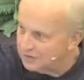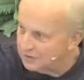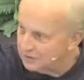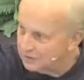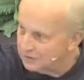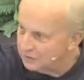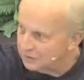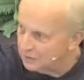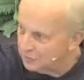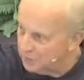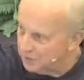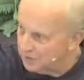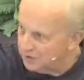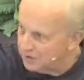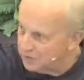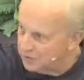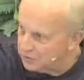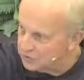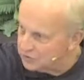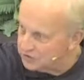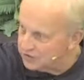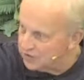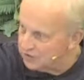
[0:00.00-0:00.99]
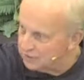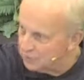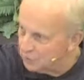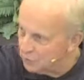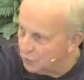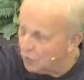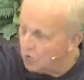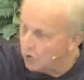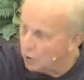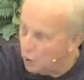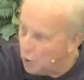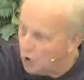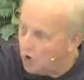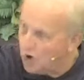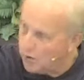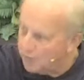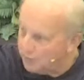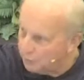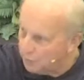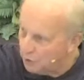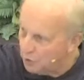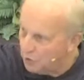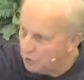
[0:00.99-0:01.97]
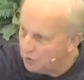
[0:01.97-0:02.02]
from a legal standpoint, what law
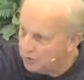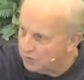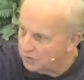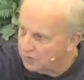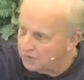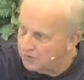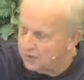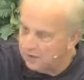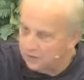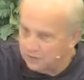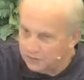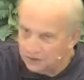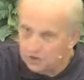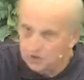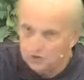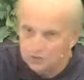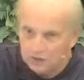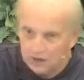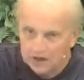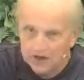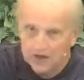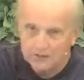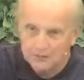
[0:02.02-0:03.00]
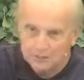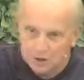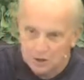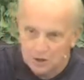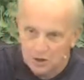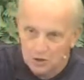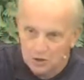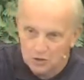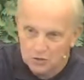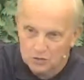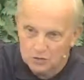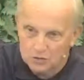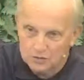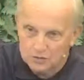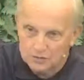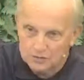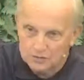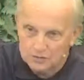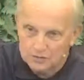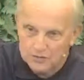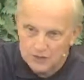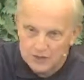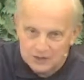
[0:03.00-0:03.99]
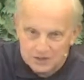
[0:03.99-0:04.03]
I've broken, then you've got to let me go.
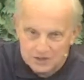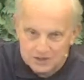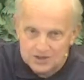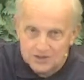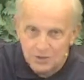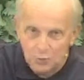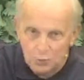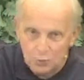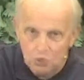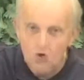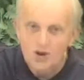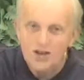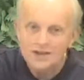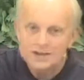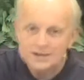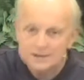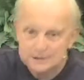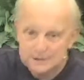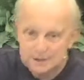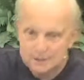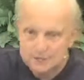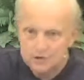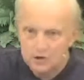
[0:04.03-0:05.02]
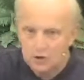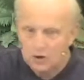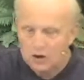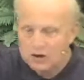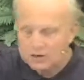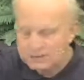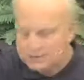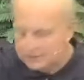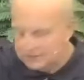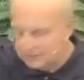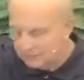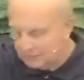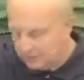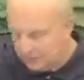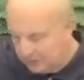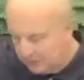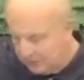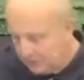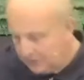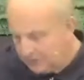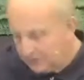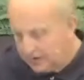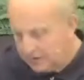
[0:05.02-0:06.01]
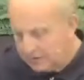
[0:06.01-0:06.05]
That's the writ, W-R-I-T, of
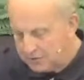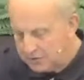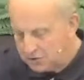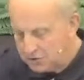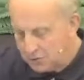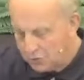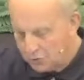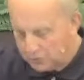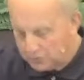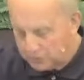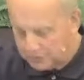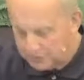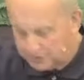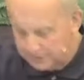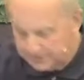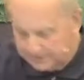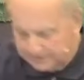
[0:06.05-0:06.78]
habeas corpus.